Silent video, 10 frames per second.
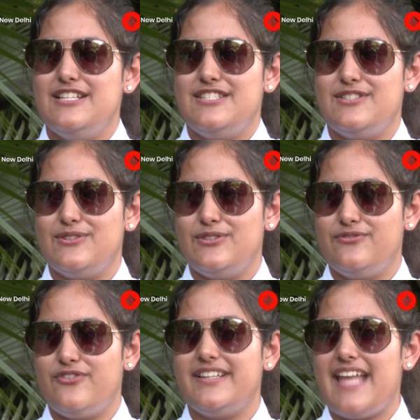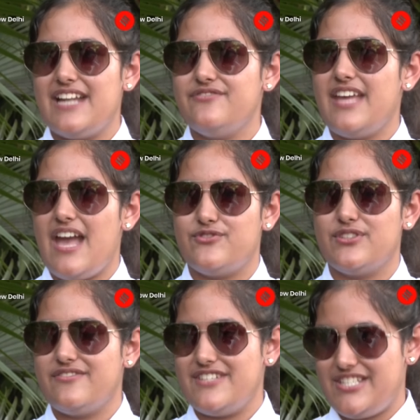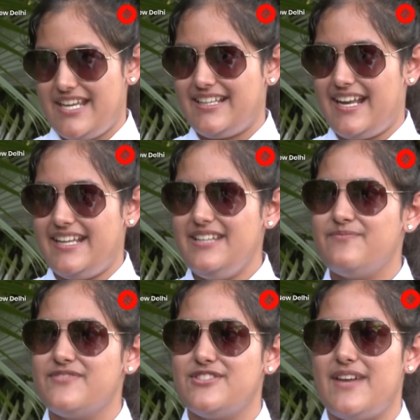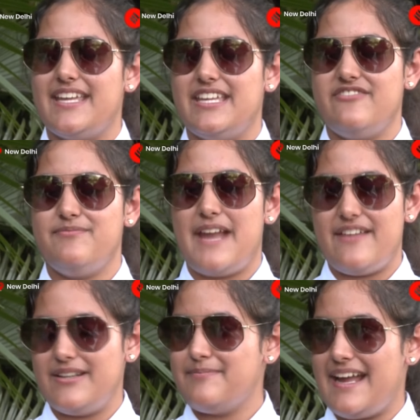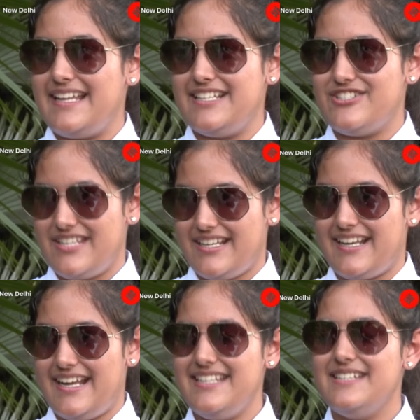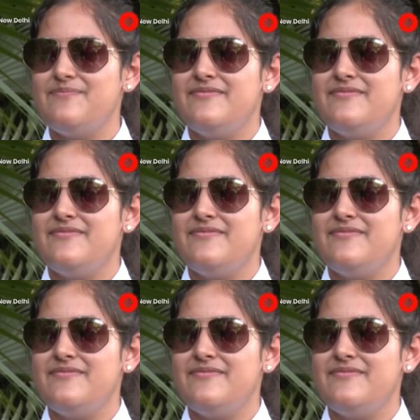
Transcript: So for that we have to give a check ride. So I gave private pilot check ride.